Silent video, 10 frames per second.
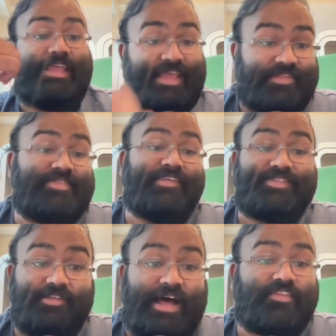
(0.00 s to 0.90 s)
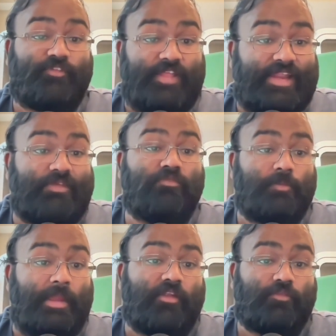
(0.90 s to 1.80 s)
Yes, they still ask for that even if
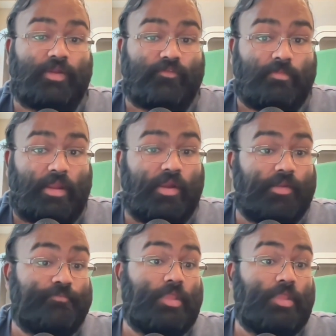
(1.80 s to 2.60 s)
the parents were never married.